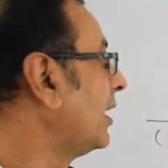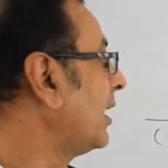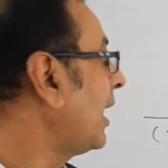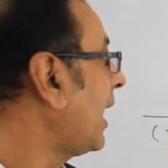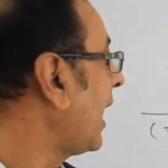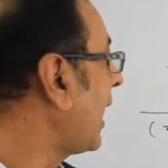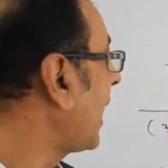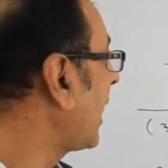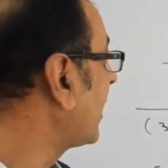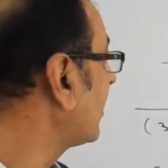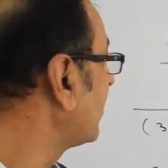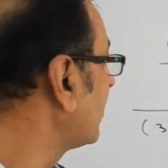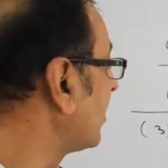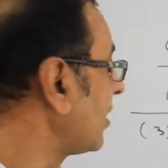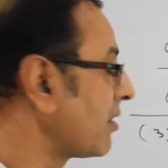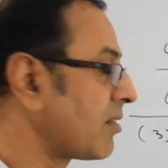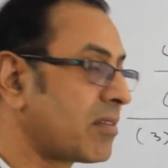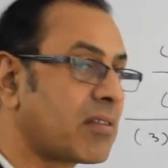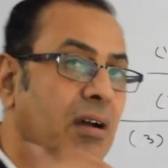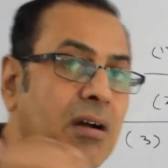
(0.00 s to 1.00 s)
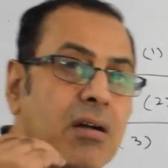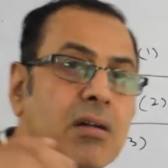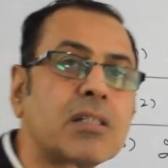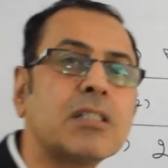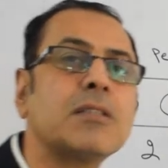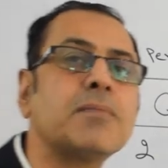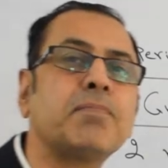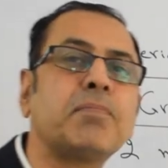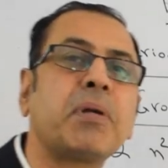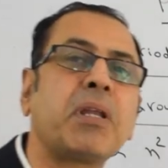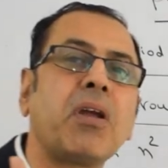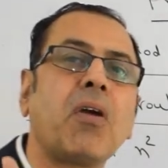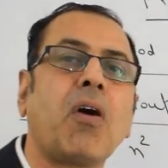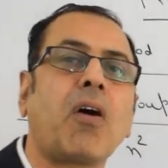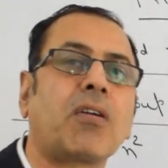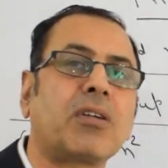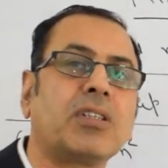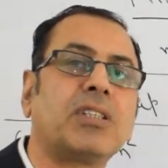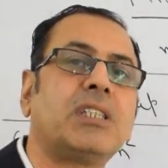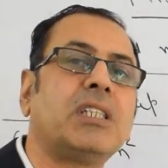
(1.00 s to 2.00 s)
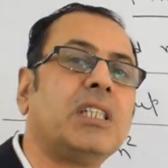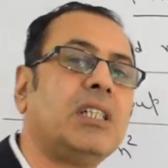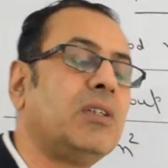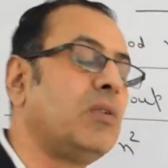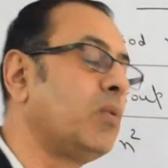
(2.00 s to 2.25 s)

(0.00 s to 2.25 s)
And the third priority